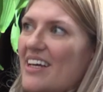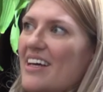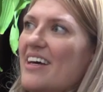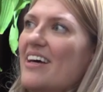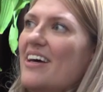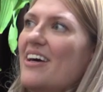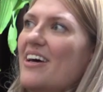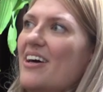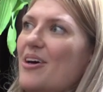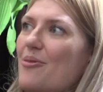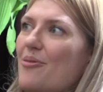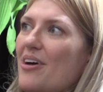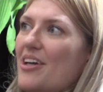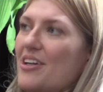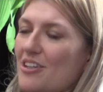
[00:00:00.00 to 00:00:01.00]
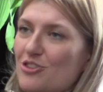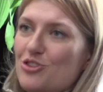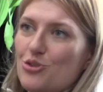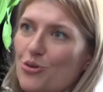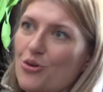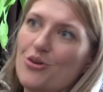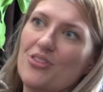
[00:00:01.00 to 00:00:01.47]
and
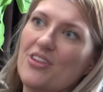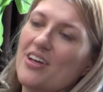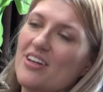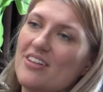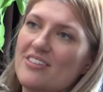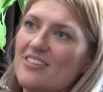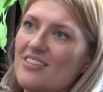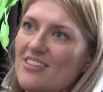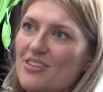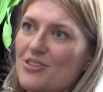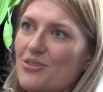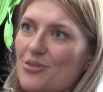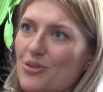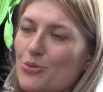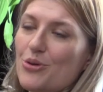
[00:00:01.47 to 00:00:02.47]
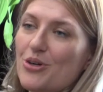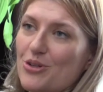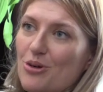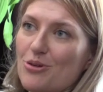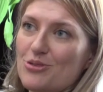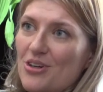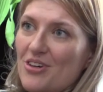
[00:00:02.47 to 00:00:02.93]
enjoy that, you know, the
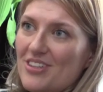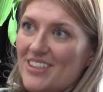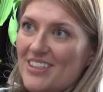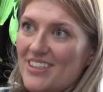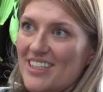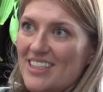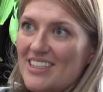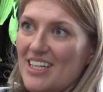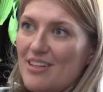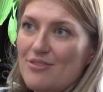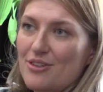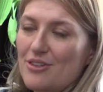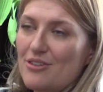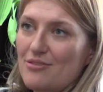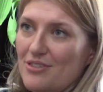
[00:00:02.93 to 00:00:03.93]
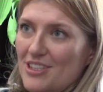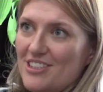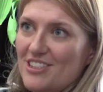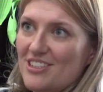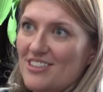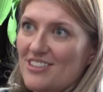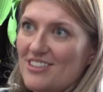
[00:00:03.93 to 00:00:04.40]
work goes on. It never
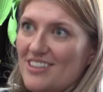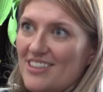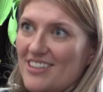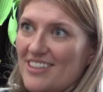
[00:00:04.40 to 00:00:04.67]
finishes.